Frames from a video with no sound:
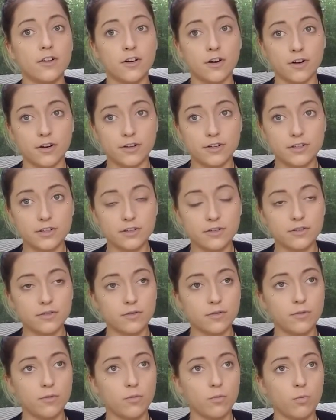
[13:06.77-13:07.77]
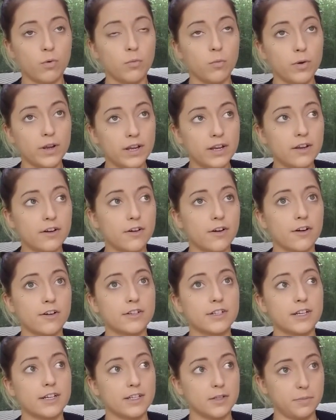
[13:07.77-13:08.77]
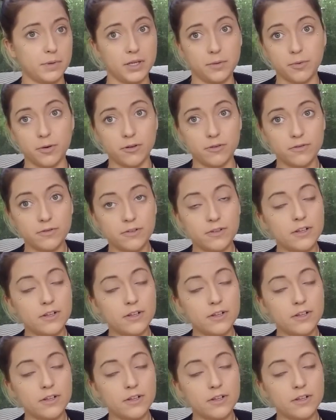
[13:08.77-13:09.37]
hurt, when we get hurt as people,